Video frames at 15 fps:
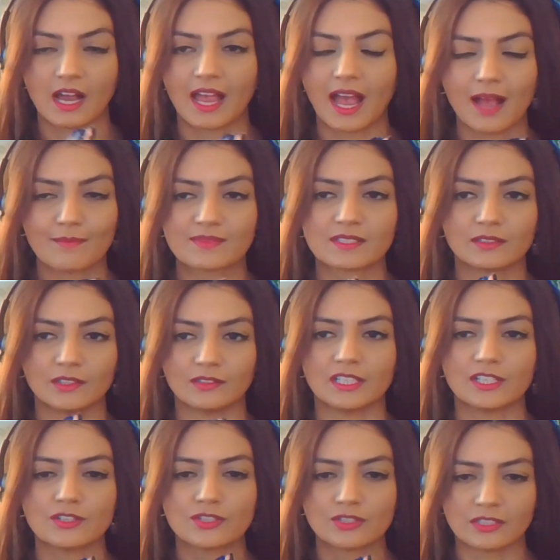I
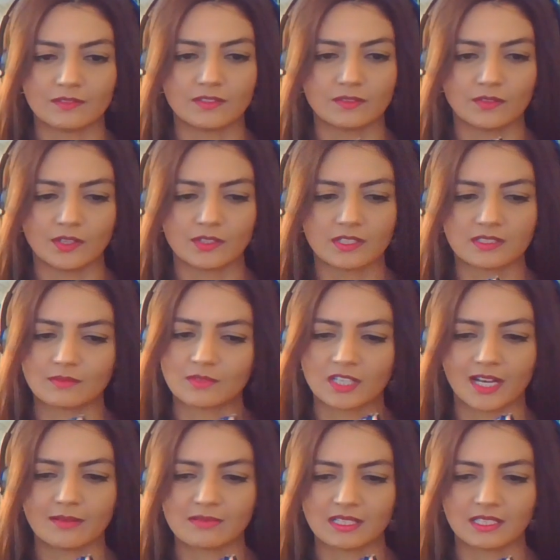absolutely should have devoted some time